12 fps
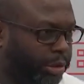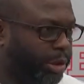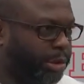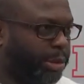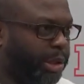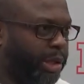
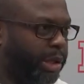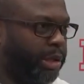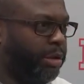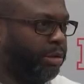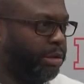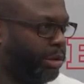Doesn't mean
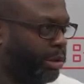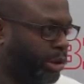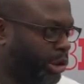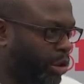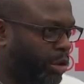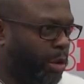hell.
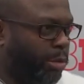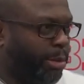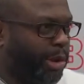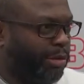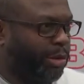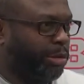Just go
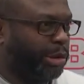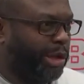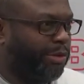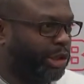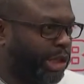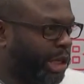home. No one's
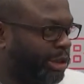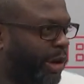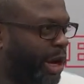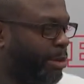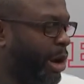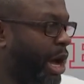ever
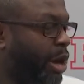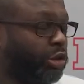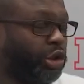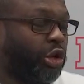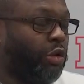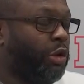satisfied at my
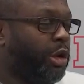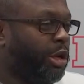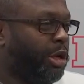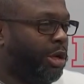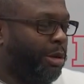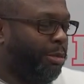house. So,
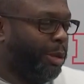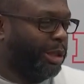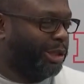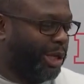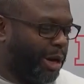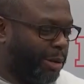but